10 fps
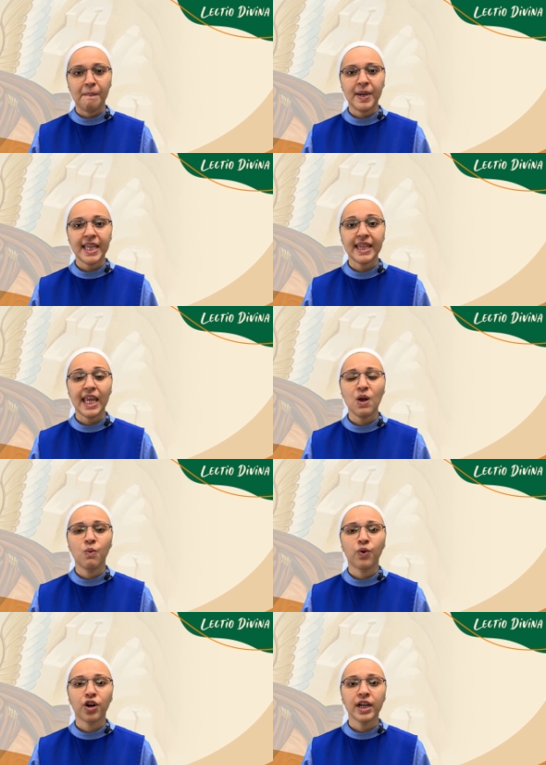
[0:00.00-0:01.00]
But they
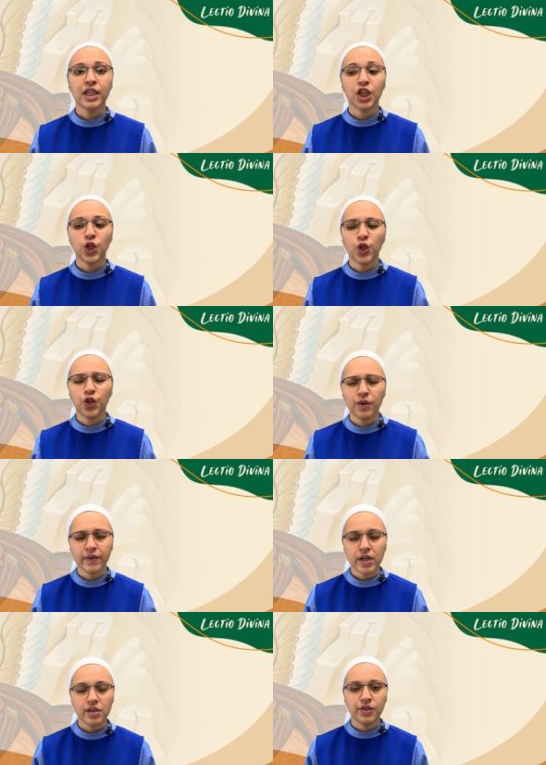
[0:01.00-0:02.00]
weren't
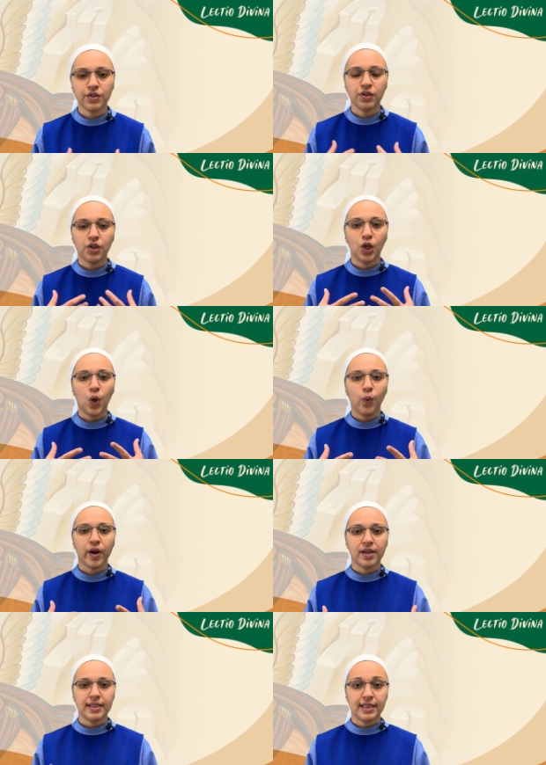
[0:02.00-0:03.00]
curious to know
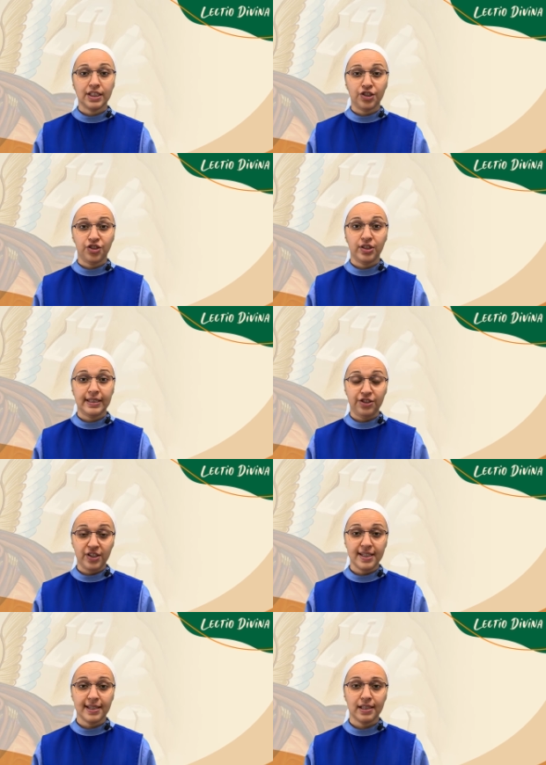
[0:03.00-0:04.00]
where
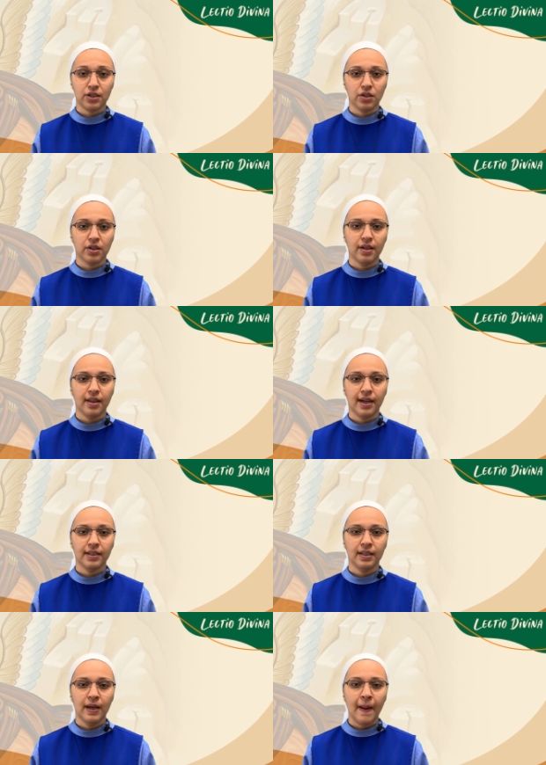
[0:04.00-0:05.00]
Jesus learned
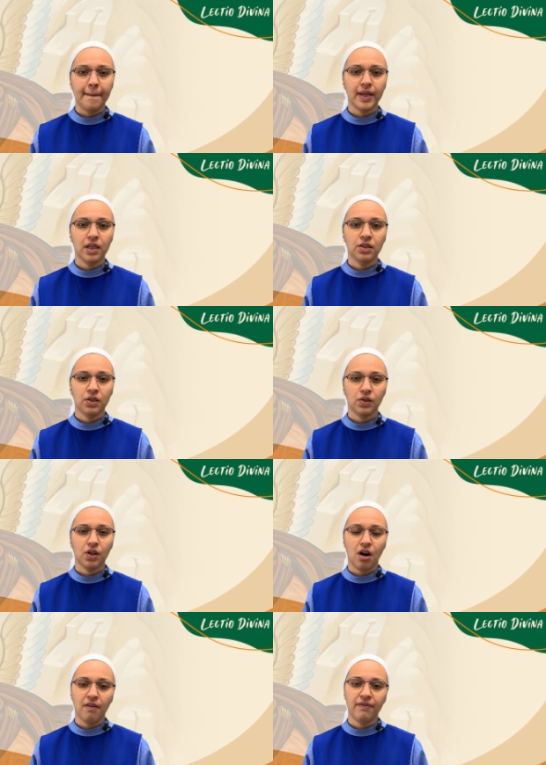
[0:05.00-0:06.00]
that, but it
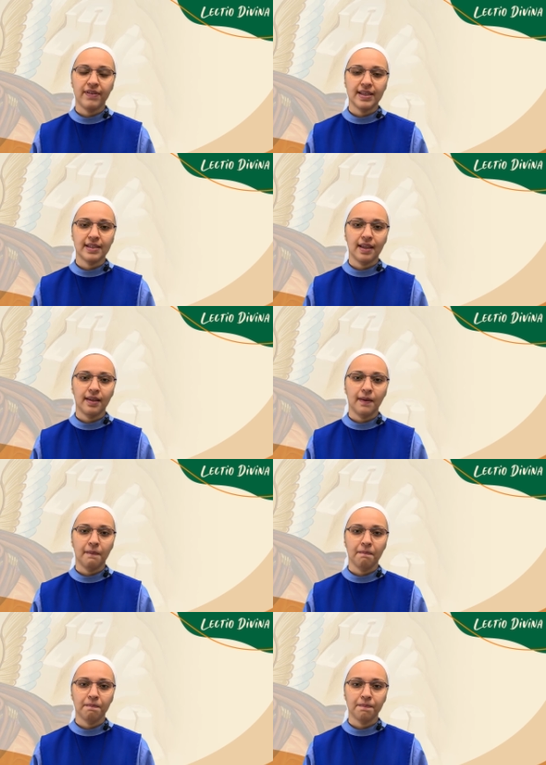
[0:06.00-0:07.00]
took offense at him.